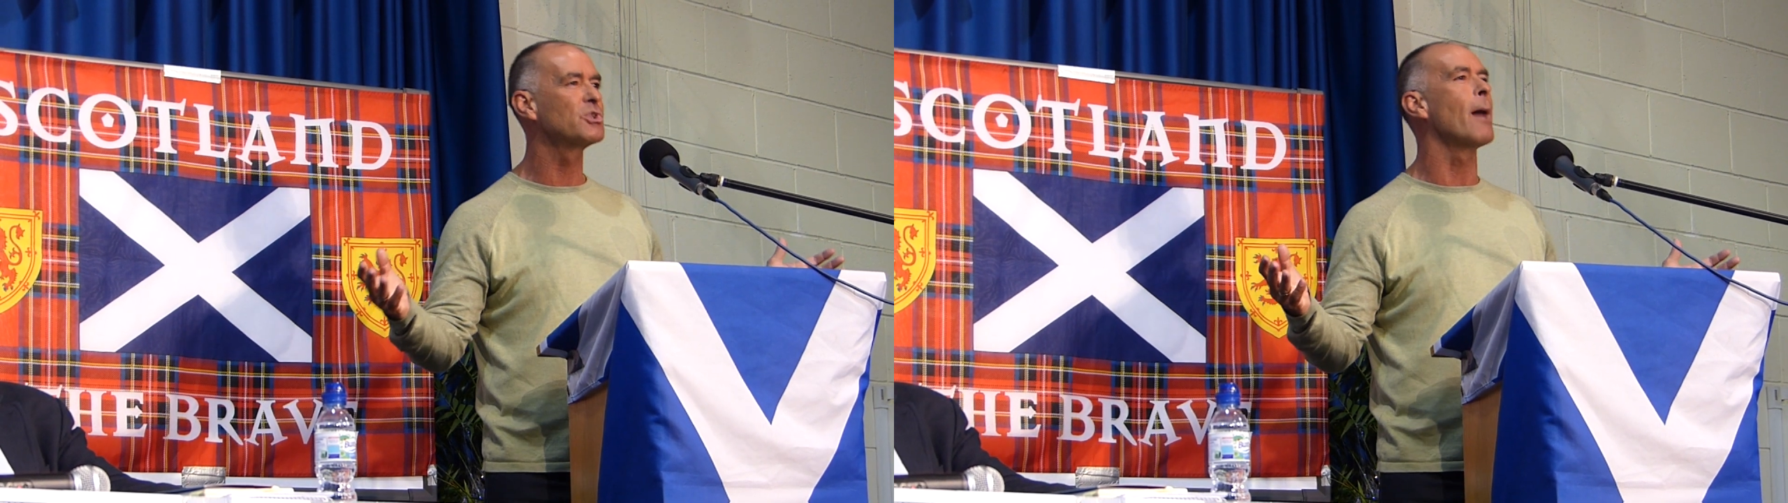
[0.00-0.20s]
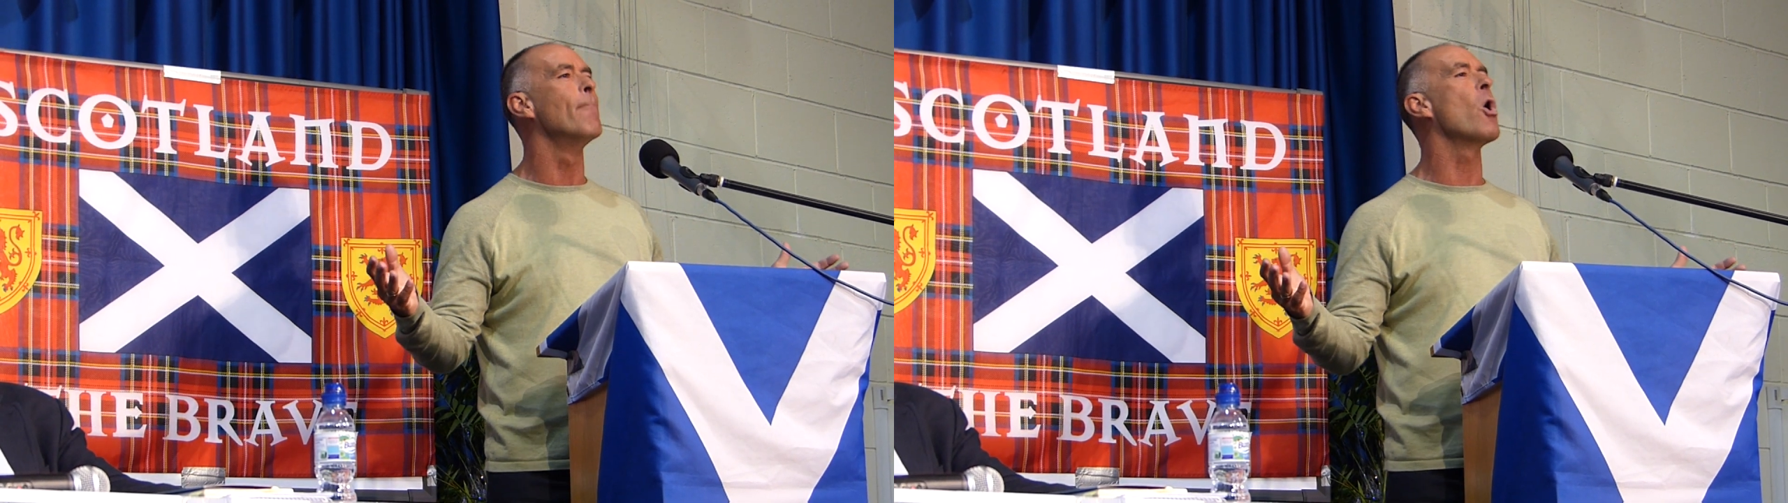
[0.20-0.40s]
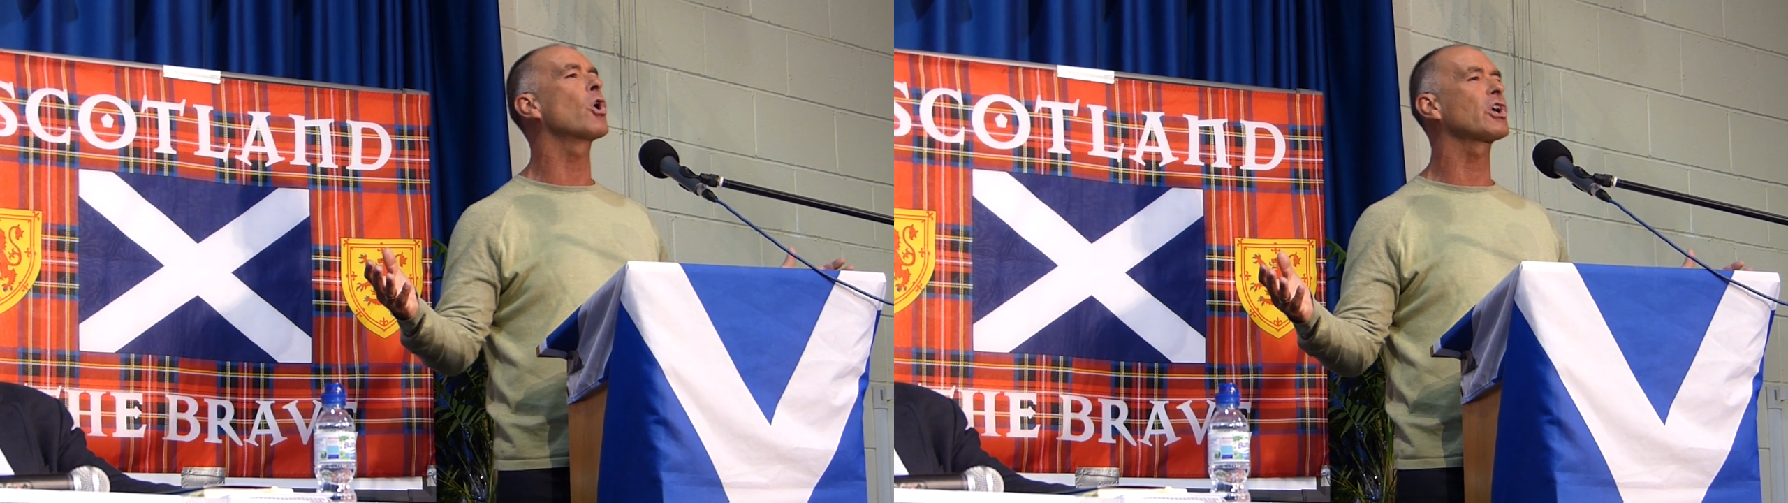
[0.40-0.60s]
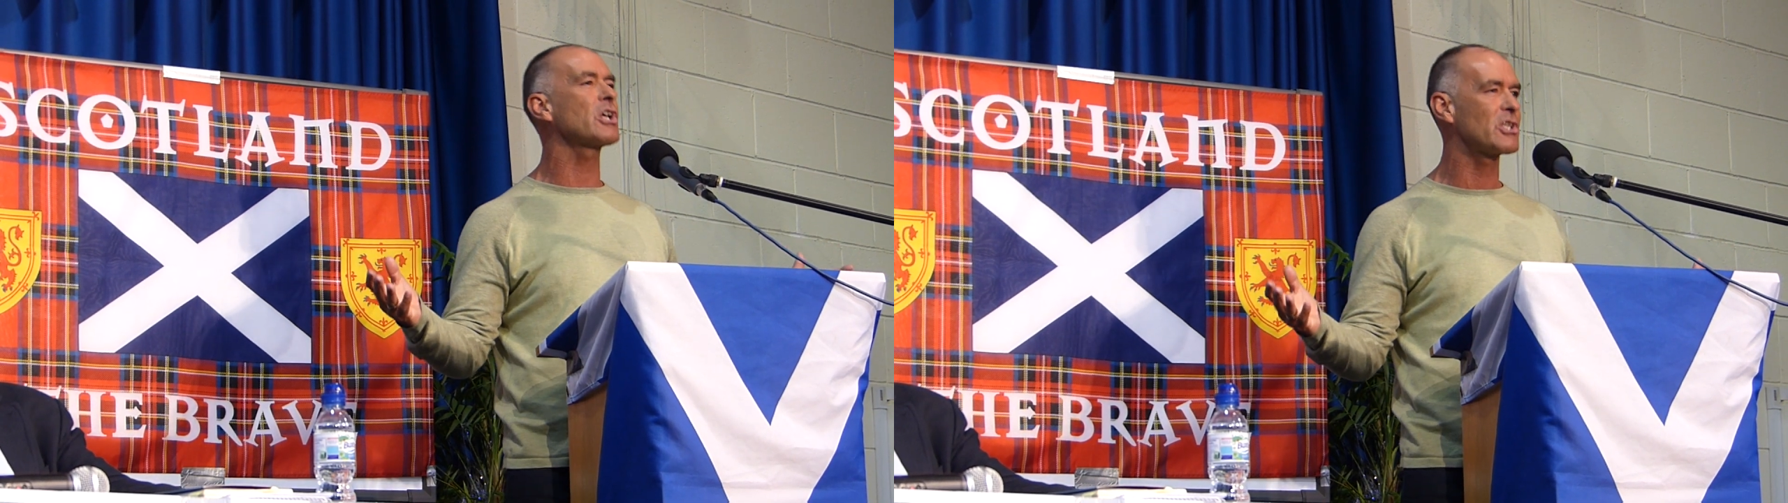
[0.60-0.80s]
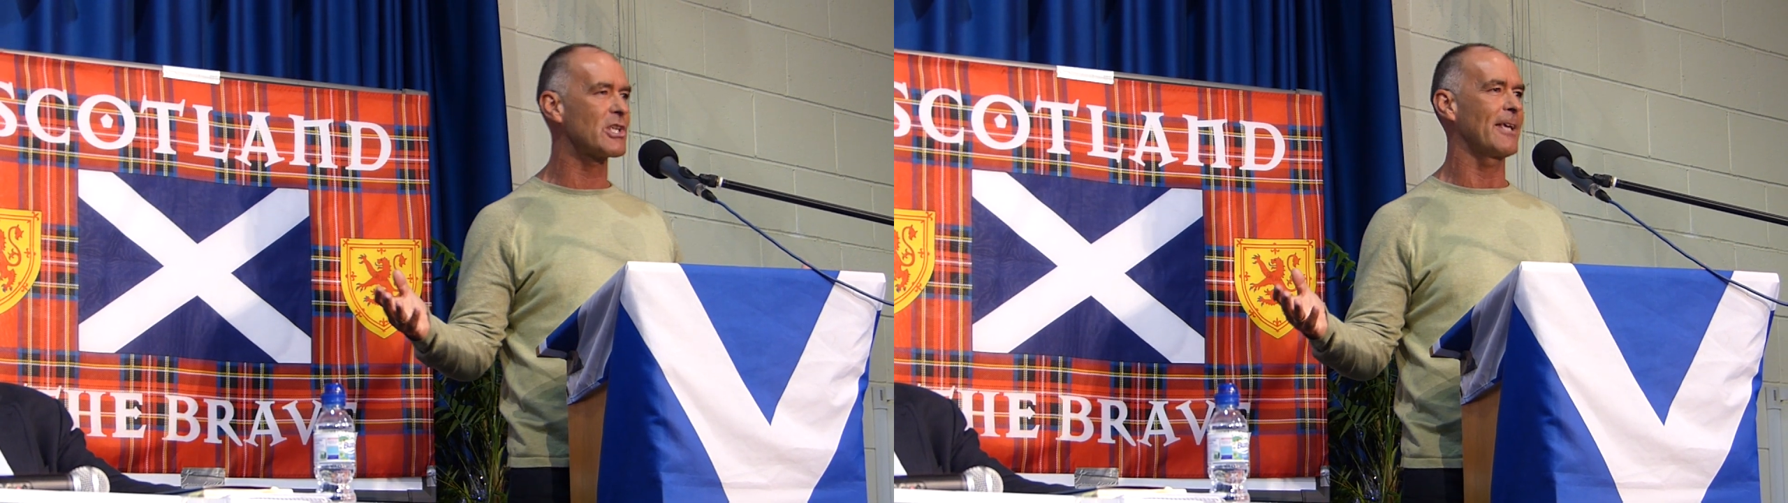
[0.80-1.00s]

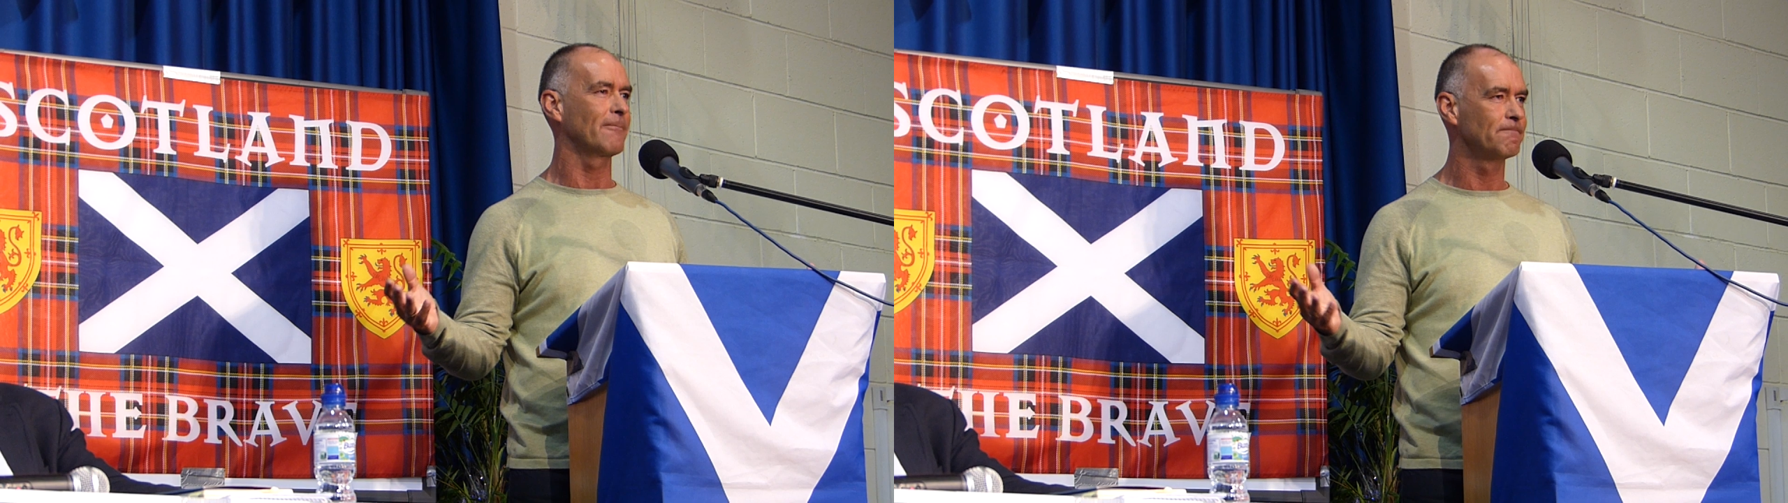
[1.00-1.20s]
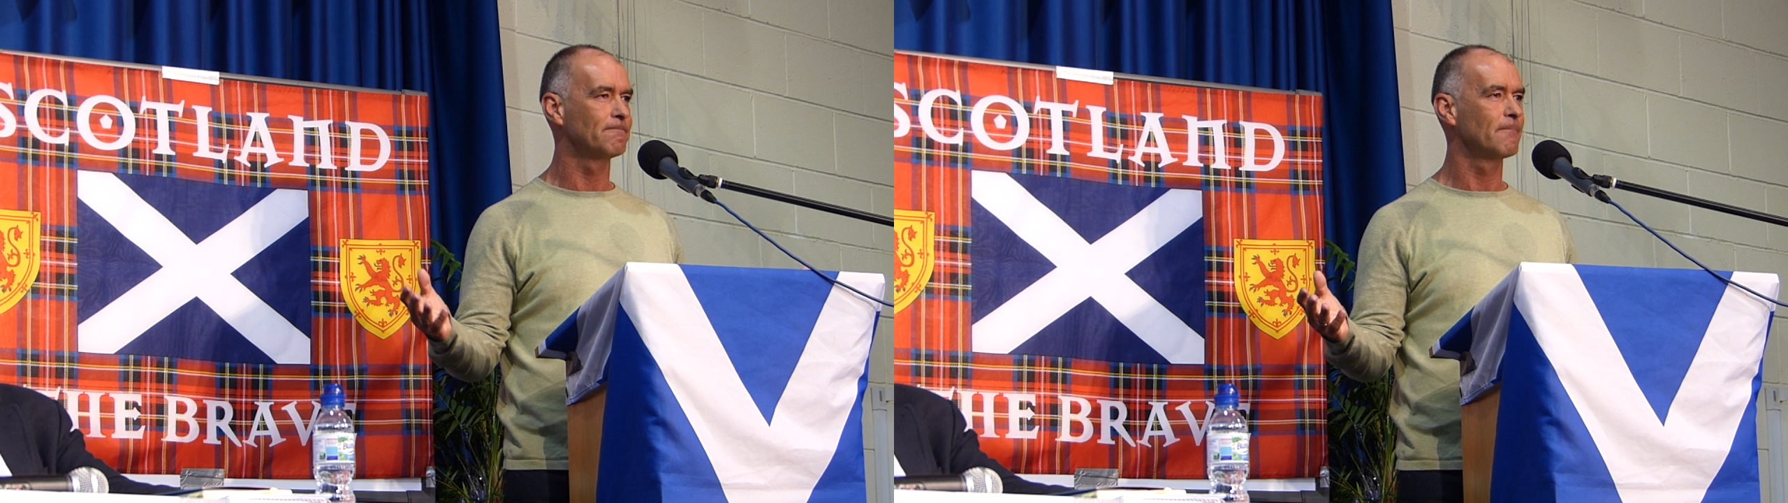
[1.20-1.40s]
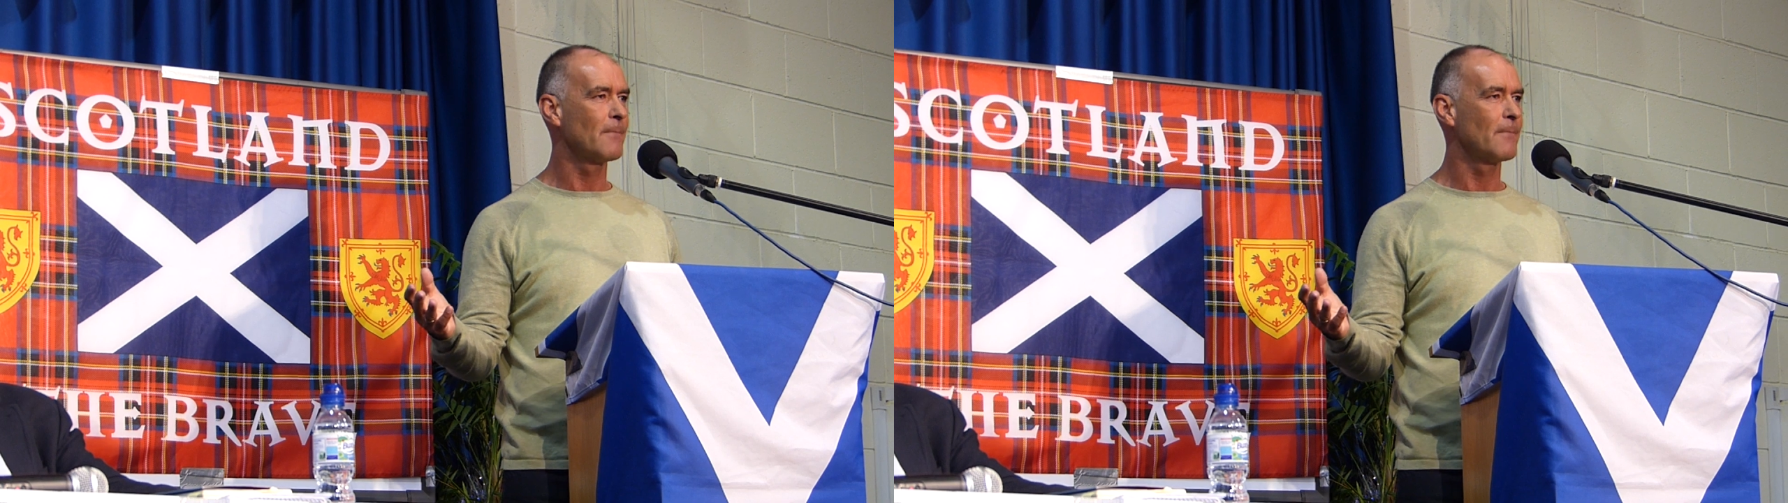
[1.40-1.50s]
democracy.